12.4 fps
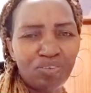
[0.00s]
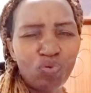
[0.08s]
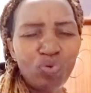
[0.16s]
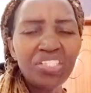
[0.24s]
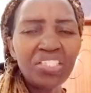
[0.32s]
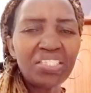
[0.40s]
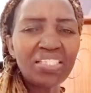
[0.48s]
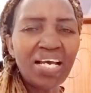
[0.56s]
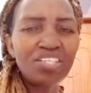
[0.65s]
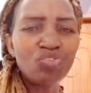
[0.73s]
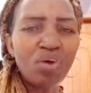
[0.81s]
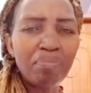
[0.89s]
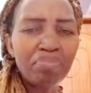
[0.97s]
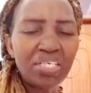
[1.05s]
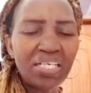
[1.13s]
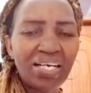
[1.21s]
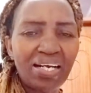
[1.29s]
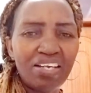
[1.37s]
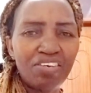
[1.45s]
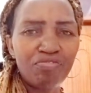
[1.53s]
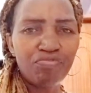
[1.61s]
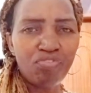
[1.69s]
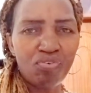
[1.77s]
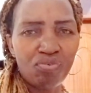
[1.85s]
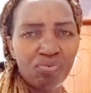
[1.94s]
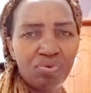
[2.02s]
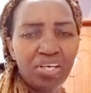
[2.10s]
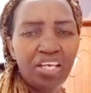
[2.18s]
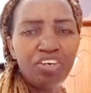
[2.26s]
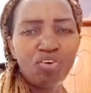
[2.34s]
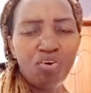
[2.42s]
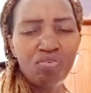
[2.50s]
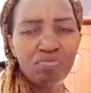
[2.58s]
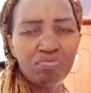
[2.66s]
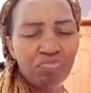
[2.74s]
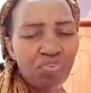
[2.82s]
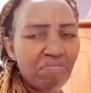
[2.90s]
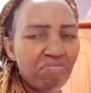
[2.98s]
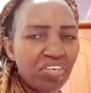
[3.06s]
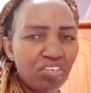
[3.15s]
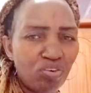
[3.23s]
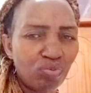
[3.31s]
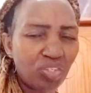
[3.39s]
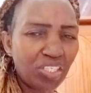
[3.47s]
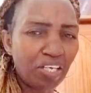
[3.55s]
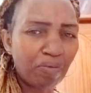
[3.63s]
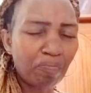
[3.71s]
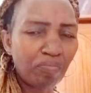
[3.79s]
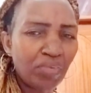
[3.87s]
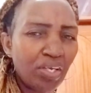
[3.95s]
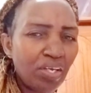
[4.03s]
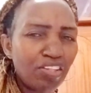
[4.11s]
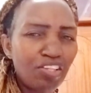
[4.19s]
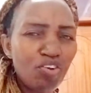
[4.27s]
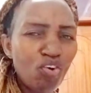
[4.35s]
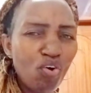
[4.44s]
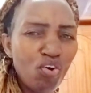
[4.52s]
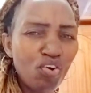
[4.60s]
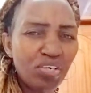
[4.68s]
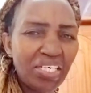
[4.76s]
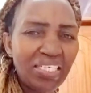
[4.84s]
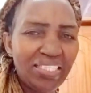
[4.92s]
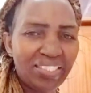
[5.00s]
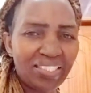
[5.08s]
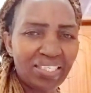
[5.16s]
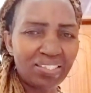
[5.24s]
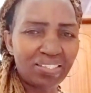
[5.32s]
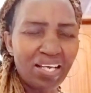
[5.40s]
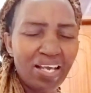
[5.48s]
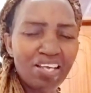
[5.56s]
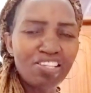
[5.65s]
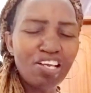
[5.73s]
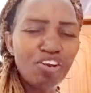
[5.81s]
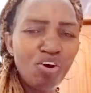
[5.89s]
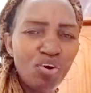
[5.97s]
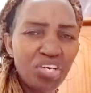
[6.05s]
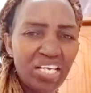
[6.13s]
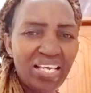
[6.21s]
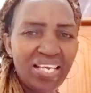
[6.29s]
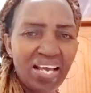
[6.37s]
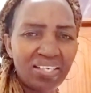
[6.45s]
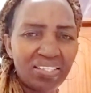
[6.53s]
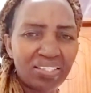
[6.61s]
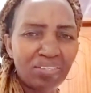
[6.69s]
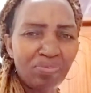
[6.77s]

What is that you have been crying for and on for a very long time? The Lord listens. The Lord hears.